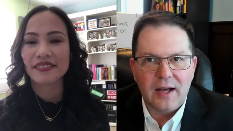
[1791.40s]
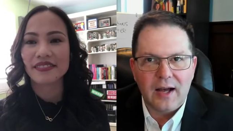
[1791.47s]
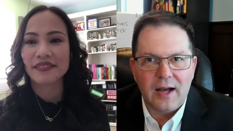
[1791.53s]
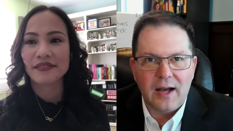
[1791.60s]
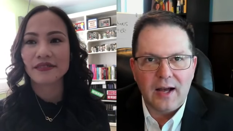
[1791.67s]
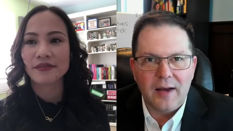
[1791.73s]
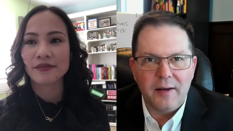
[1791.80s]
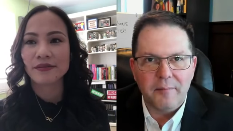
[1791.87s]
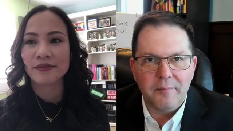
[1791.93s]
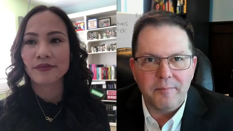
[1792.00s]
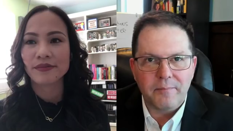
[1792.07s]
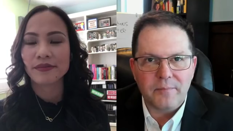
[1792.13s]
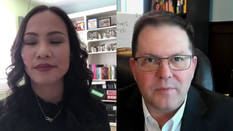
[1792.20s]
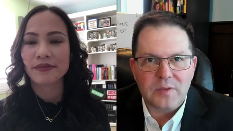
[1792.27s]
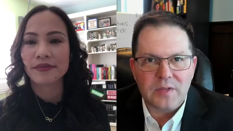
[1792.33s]

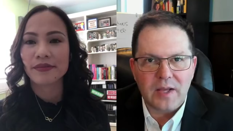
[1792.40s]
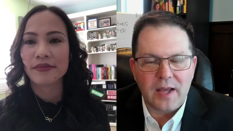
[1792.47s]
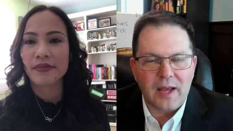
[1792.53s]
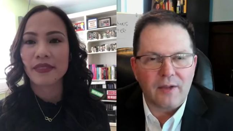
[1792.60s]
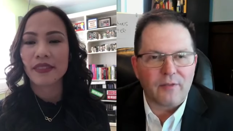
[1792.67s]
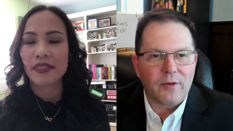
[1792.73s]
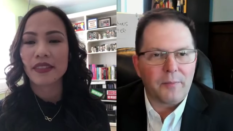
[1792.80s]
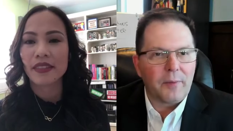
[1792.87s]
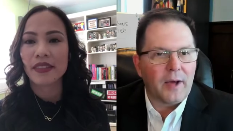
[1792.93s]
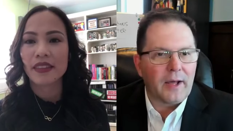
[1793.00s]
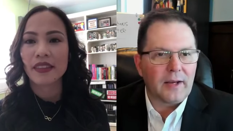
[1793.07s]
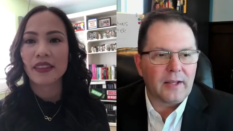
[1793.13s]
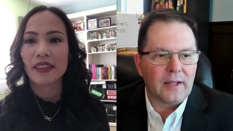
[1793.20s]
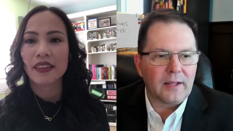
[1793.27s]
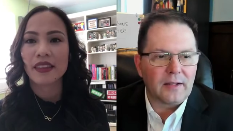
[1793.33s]
Speaker 1: um, to
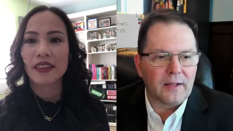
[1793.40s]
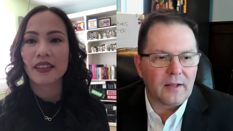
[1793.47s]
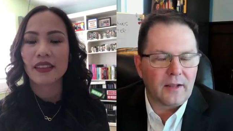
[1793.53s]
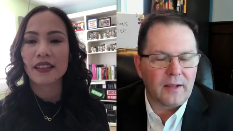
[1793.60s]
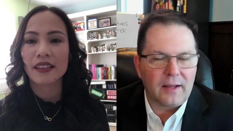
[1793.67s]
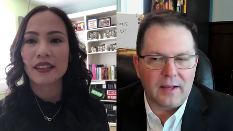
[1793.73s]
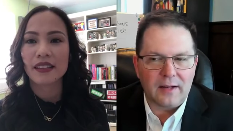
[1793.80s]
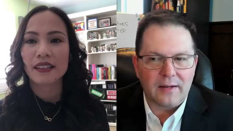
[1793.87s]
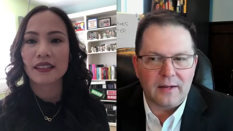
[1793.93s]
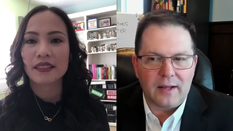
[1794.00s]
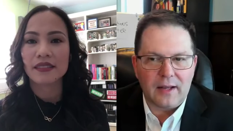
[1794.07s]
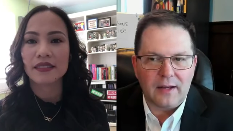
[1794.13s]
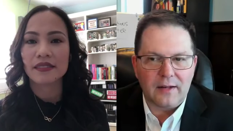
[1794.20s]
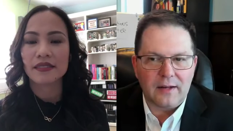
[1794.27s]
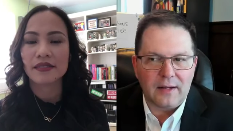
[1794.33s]
everybody? Uh, and,
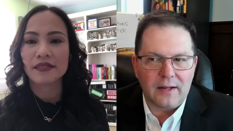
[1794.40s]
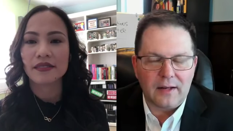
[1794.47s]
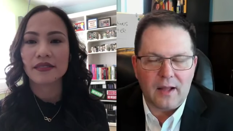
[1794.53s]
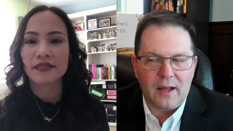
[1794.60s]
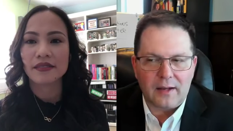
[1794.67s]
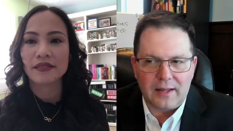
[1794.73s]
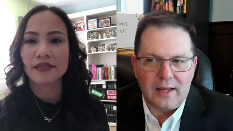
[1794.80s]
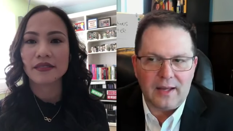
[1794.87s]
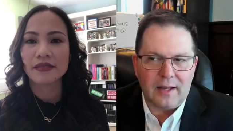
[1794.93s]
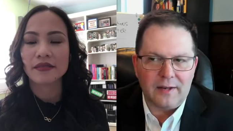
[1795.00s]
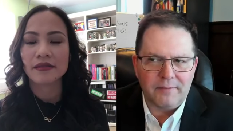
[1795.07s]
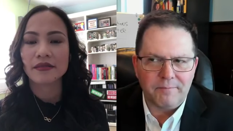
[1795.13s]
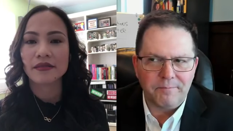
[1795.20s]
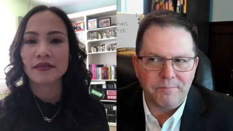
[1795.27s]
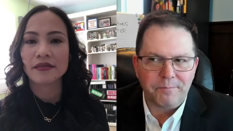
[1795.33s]
and, and
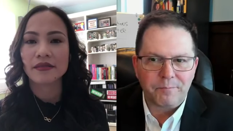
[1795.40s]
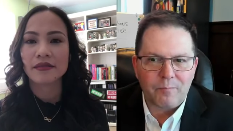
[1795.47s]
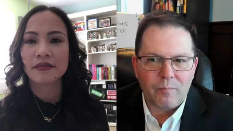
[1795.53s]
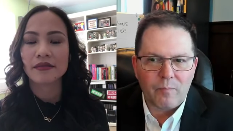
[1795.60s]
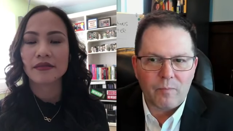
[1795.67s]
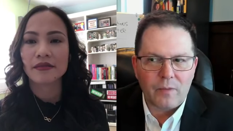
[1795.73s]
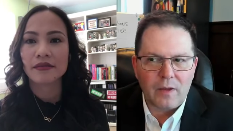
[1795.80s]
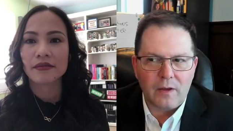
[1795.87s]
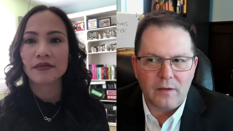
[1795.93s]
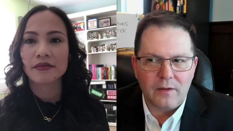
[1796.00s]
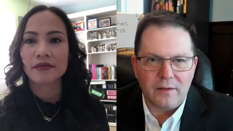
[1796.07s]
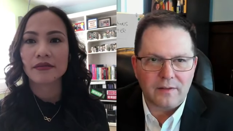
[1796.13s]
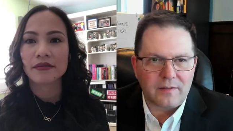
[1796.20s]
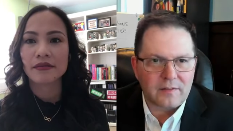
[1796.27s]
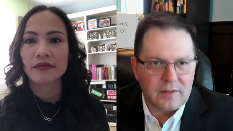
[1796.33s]
again,
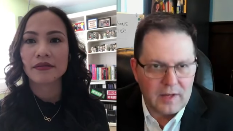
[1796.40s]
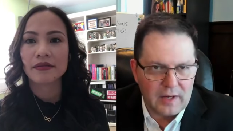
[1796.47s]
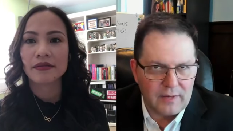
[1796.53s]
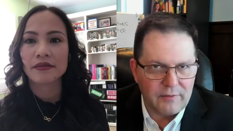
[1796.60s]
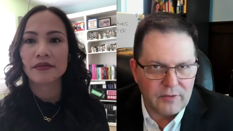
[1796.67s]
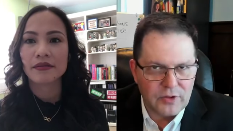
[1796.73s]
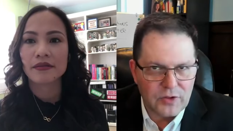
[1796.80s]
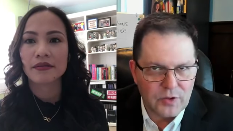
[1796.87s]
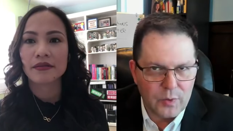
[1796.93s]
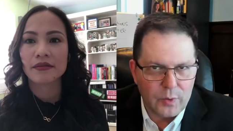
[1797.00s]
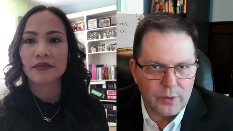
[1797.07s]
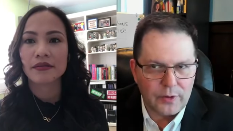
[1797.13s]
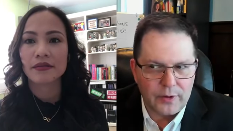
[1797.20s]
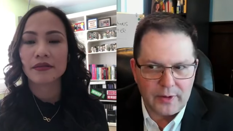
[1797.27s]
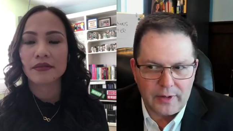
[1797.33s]
this is kind of a
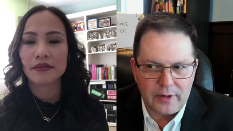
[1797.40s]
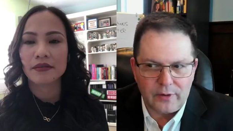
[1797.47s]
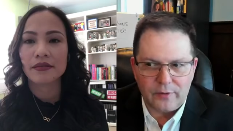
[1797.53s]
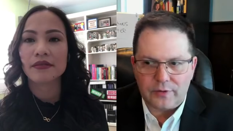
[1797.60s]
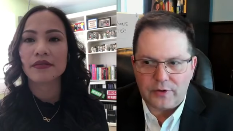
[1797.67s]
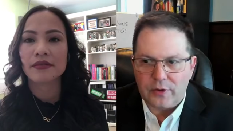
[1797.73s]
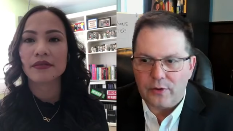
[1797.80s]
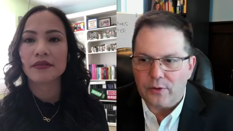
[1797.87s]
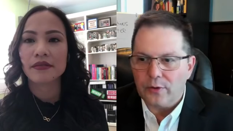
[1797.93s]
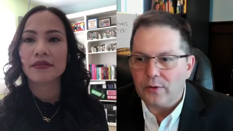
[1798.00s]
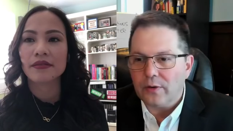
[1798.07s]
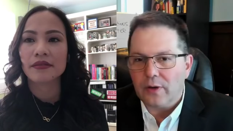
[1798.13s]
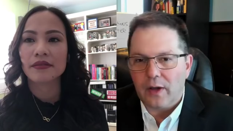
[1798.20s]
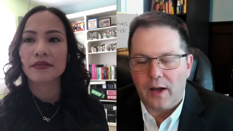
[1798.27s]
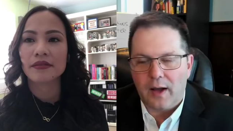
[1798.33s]
shorter interview,
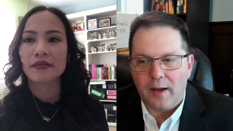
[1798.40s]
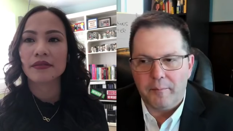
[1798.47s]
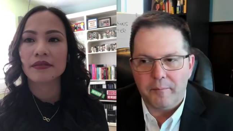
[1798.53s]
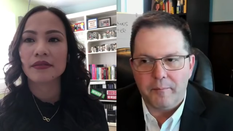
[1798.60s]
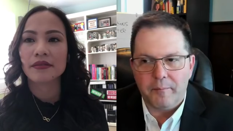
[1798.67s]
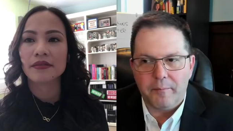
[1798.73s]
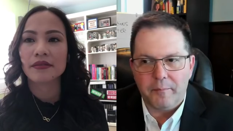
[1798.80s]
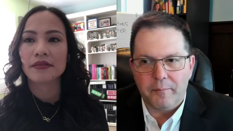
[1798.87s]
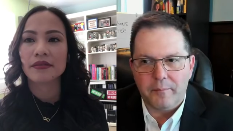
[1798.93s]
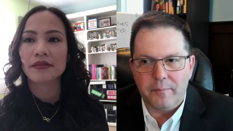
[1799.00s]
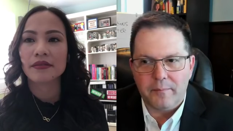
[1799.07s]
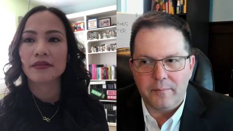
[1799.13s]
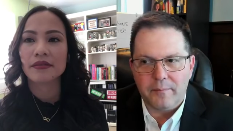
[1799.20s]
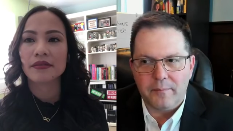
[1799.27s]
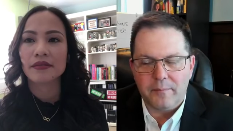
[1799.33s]
um,
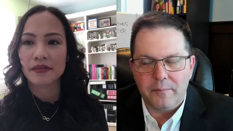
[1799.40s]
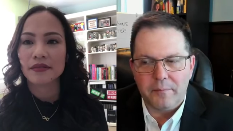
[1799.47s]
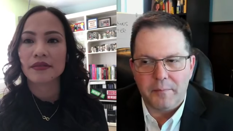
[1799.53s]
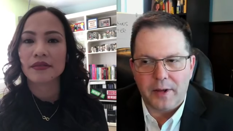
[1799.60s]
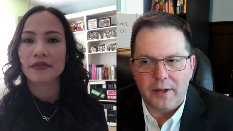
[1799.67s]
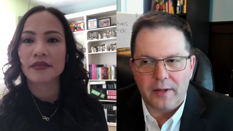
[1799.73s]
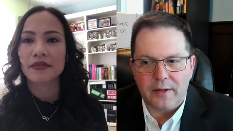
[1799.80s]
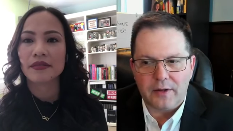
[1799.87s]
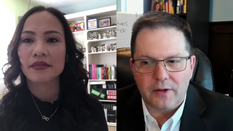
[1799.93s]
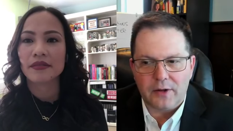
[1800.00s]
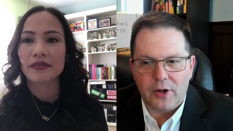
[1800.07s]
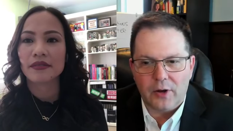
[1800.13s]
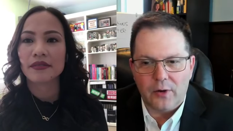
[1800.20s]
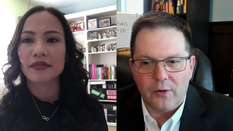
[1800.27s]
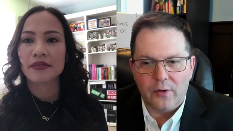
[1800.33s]
but you
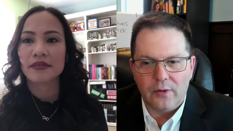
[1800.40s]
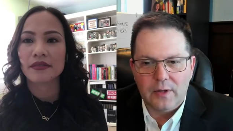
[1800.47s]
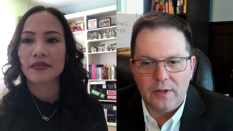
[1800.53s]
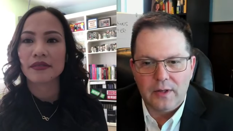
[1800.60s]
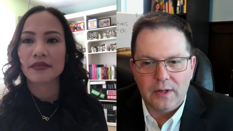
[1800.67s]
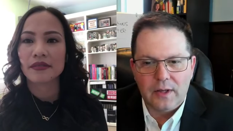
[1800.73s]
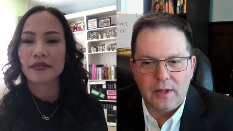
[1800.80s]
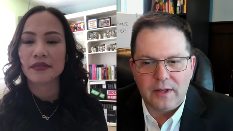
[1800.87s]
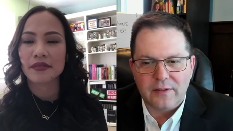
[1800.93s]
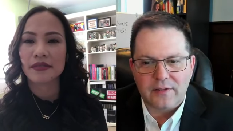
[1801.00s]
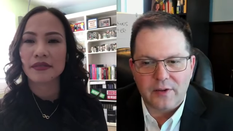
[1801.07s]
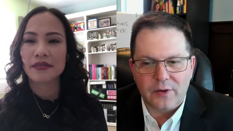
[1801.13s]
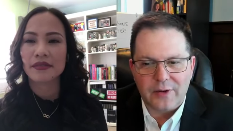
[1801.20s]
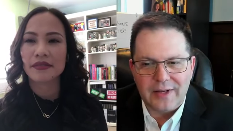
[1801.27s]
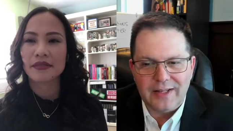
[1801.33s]
know, is
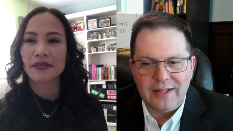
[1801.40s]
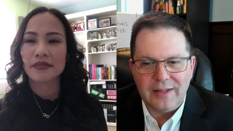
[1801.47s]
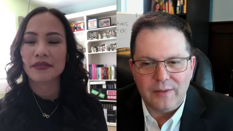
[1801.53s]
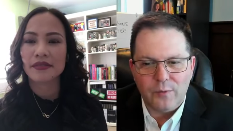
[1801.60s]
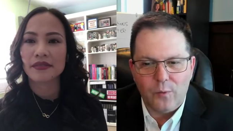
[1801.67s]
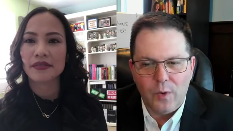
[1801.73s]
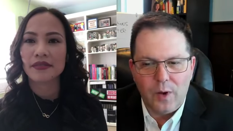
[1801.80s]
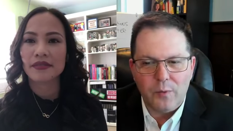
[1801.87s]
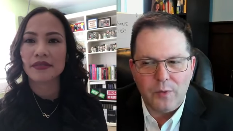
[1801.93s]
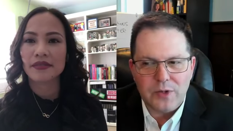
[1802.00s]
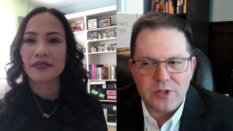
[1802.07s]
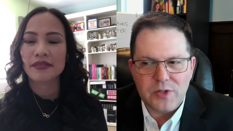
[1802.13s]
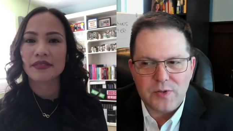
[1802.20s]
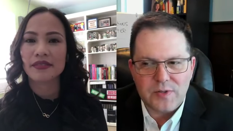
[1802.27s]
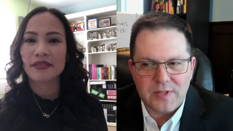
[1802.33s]
there any? What
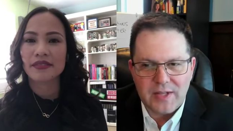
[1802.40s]
would you